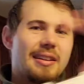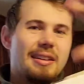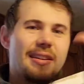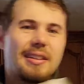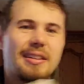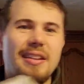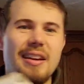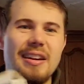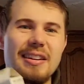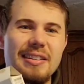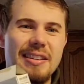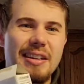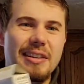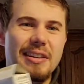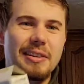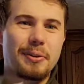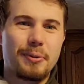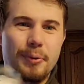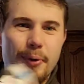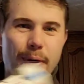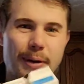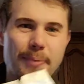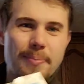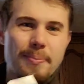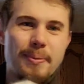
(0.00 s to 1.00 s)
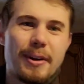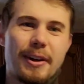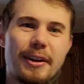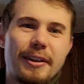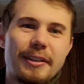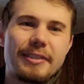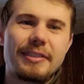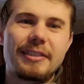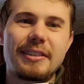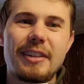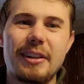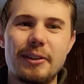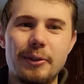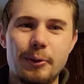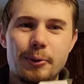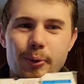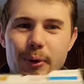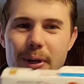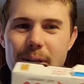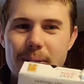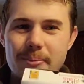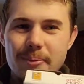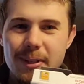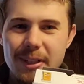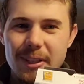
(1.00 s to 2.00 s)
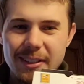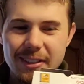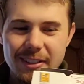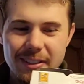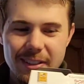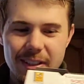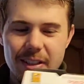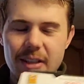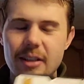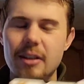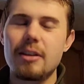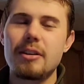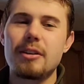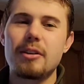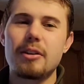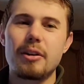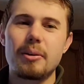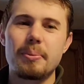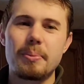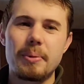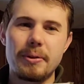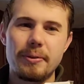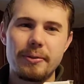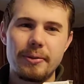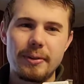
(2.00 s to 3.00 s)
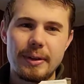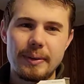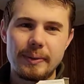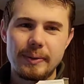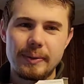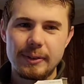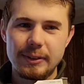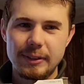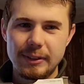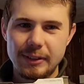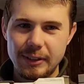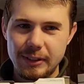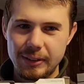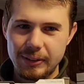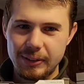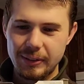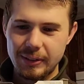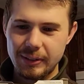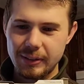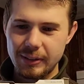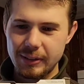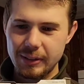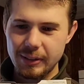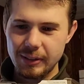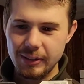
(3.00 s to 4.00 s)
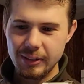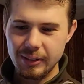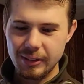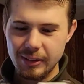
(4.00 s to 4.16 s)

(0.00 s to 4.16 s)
now I got grape nuts. Now grape nuts are my favorite cereal.